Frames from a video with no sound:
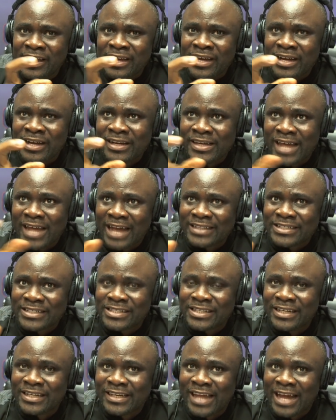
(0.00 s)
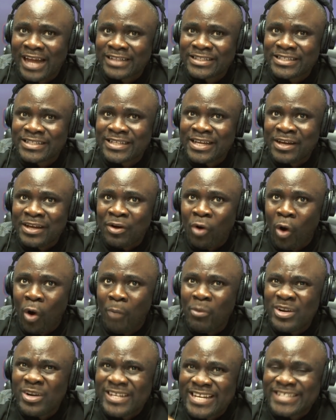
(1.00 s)
that
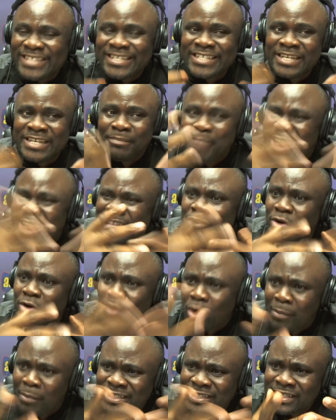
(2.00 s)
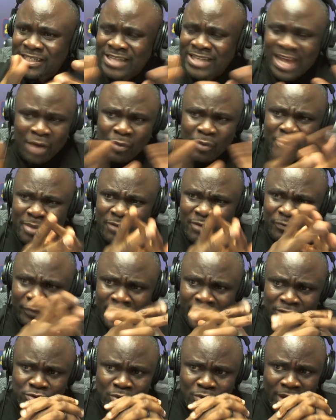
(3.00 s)
or decision based on your matter. Are we being
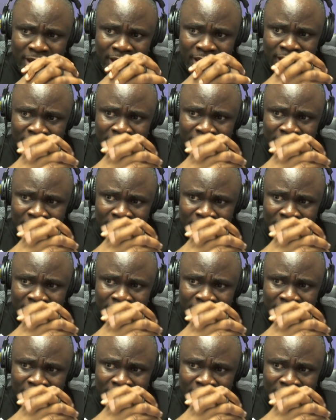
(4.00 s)
fair to her?